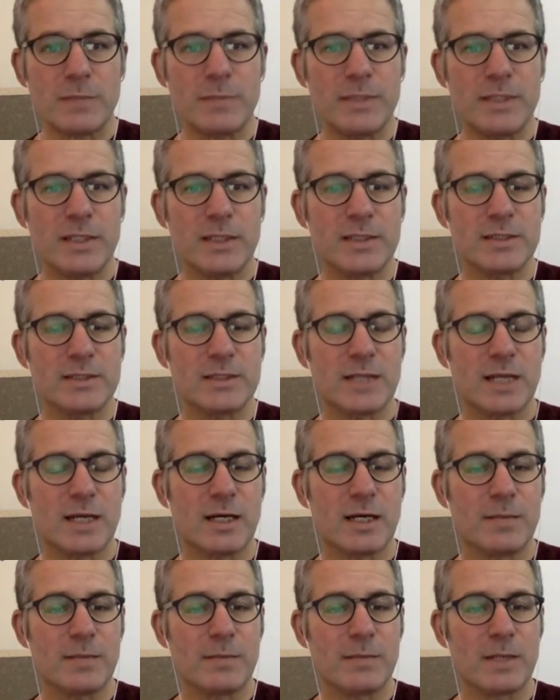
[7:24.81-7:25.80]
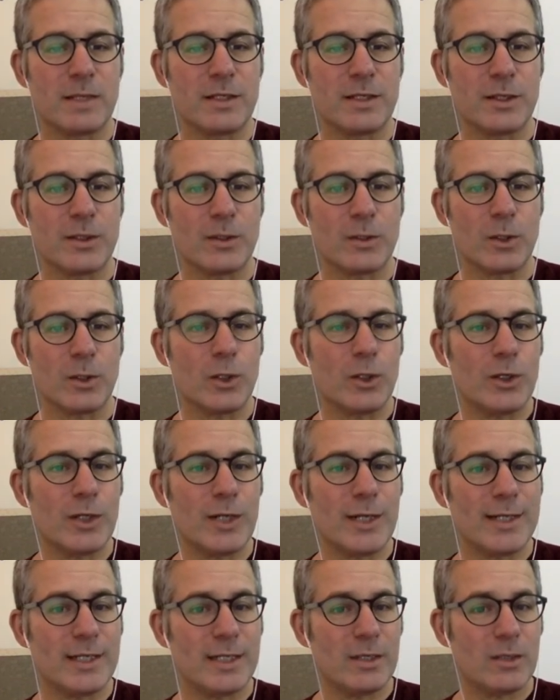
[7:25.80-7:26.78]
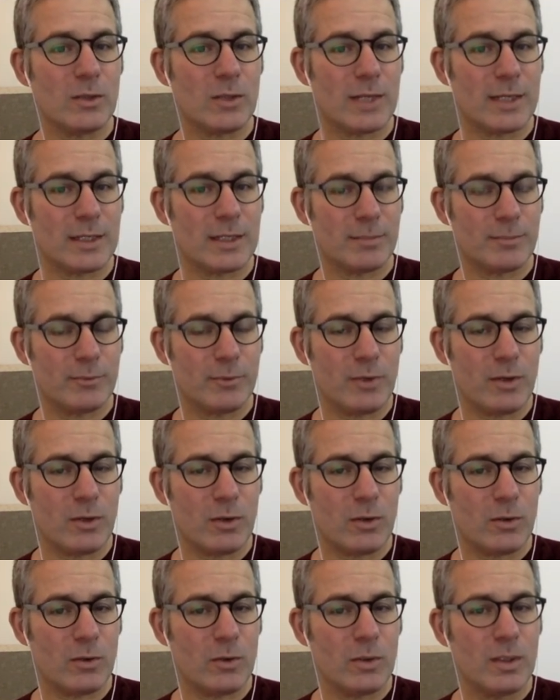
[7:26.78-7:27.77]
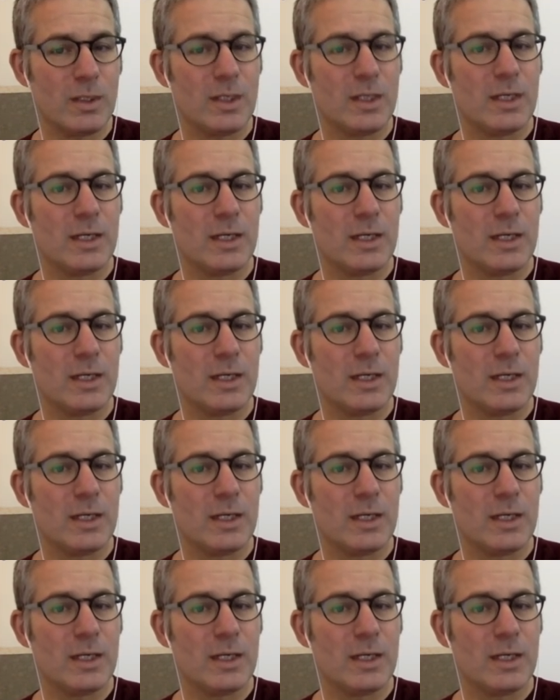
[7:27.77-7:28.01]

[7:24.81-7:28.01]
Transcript: Because, learn Aikido like a pro,